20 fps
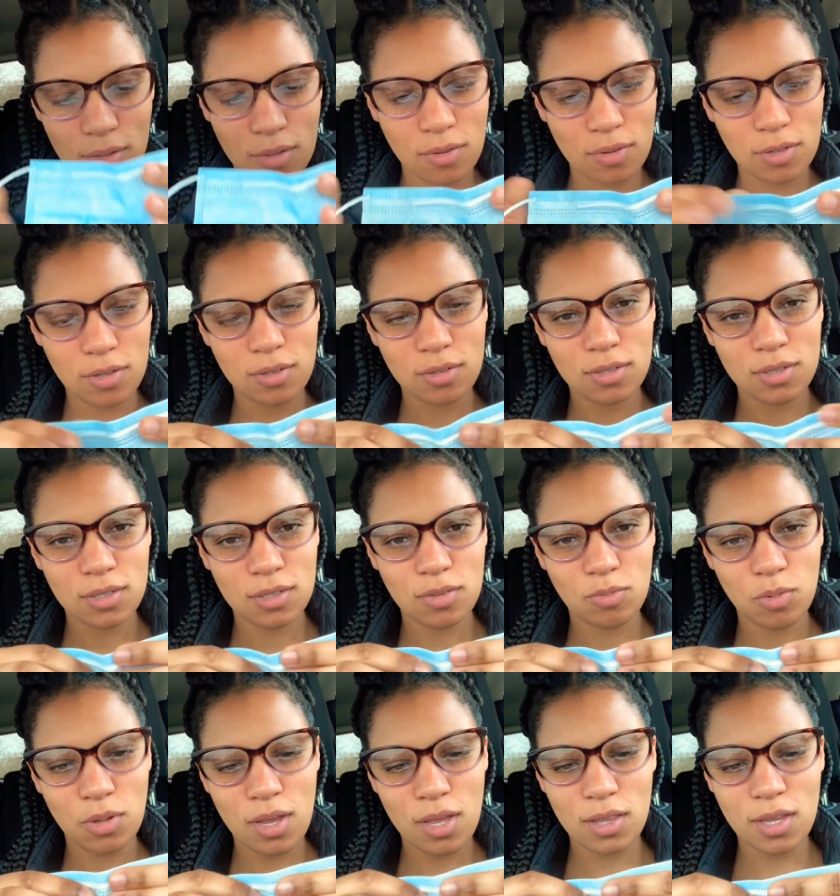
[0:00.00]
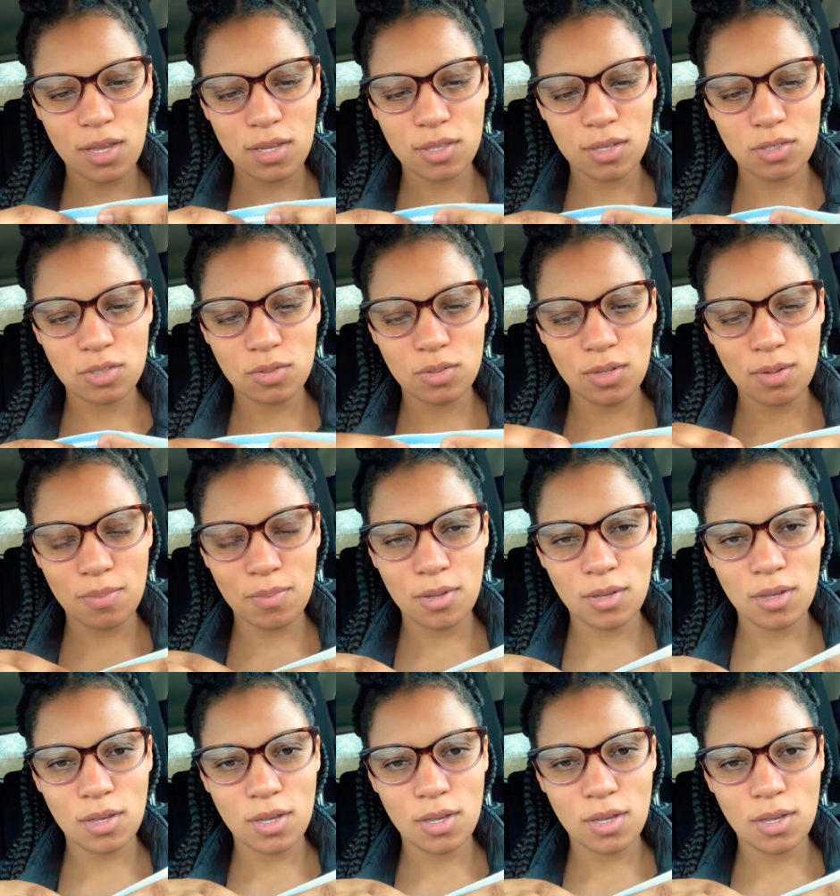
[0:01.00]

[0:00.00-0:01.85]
on, But I like that you can